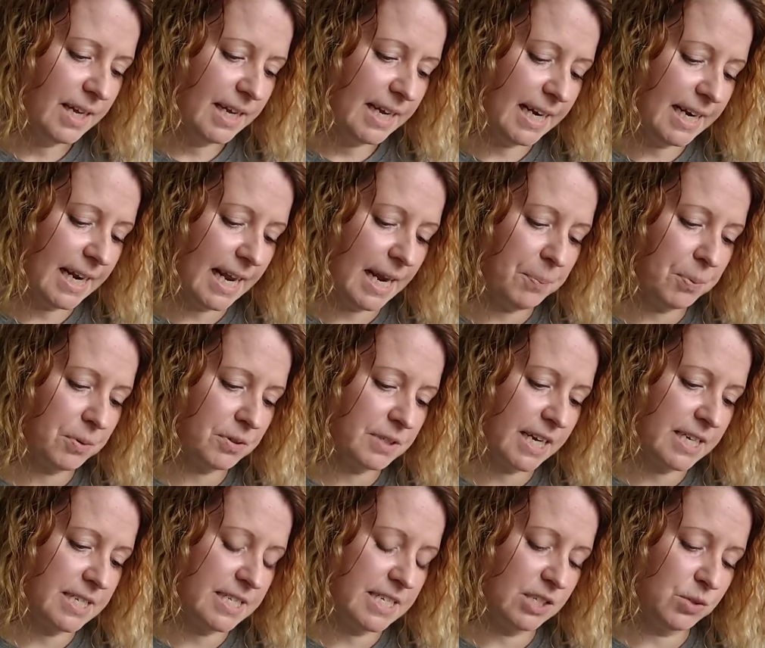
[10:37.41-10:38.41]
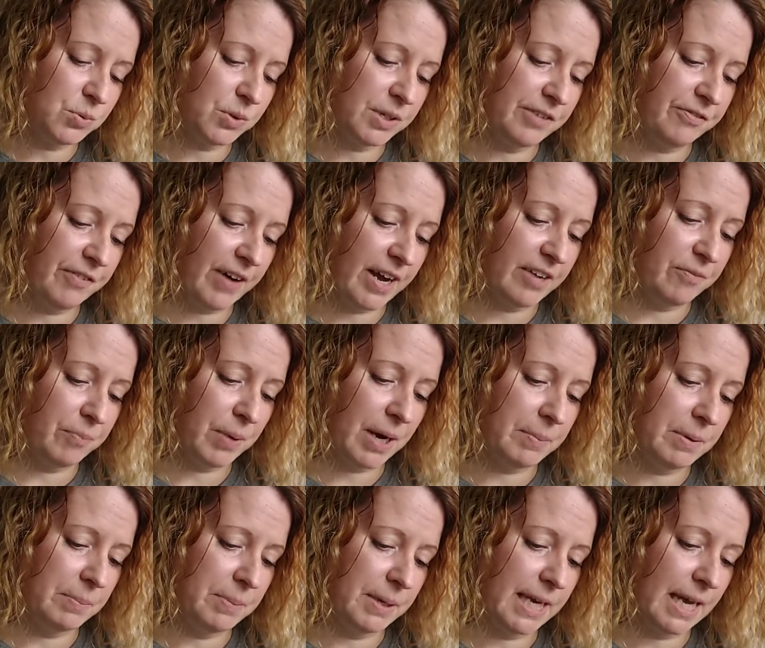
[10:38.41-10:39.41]
In April 1925,
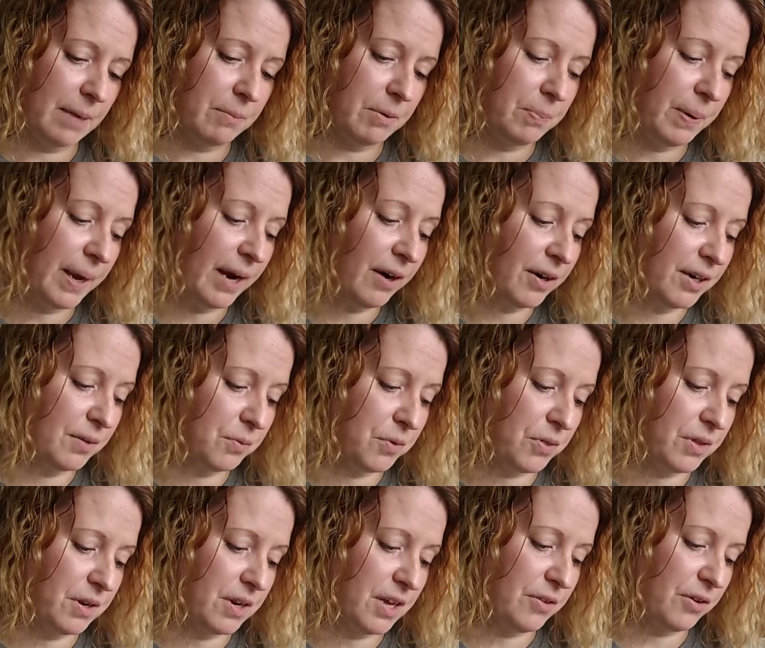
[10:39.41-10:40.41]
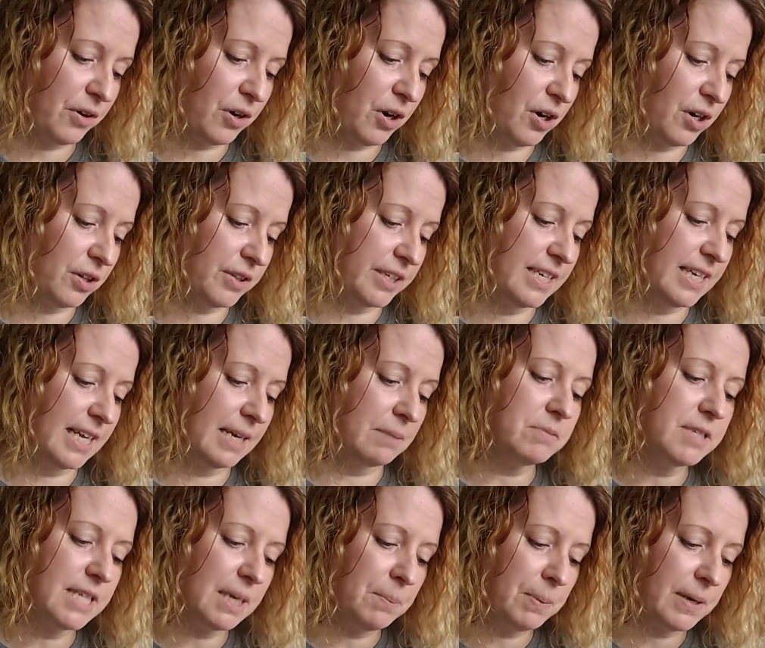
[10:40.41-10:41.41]
Bobbie became a parent with another collie
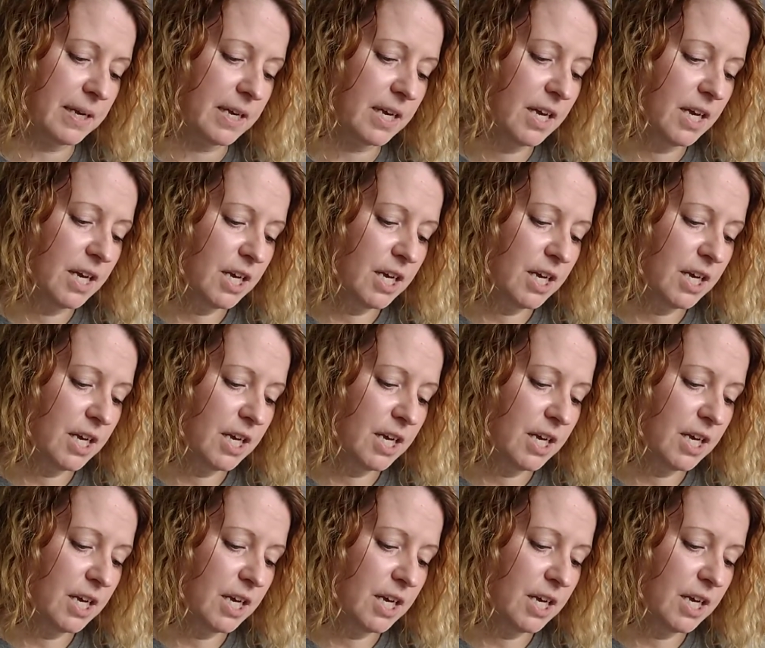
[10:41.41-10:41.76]
named Tippy.